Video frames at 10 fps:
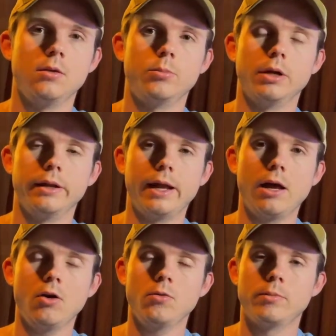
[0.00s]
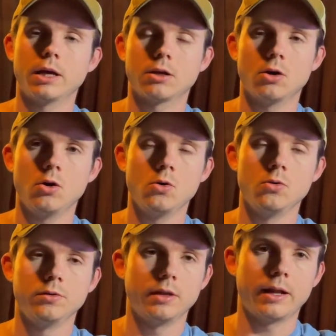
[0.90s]
But now my
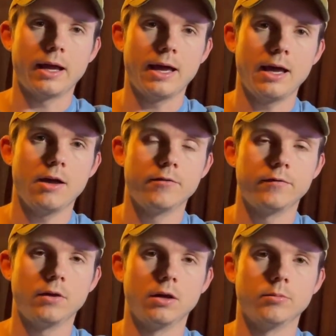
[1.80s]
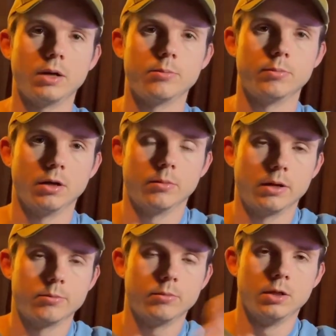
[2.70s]
code that I have on my on
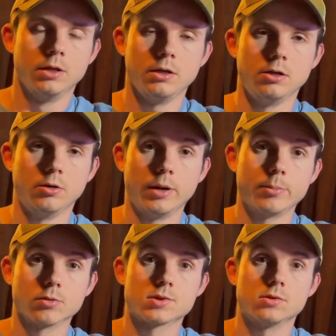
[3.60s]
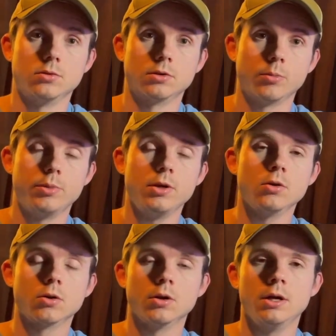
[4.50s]
my you know my personal
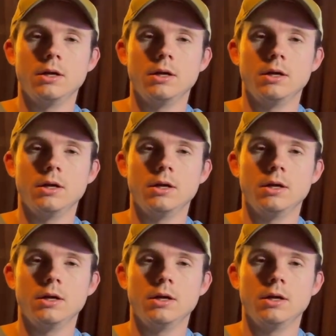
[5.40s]
computer,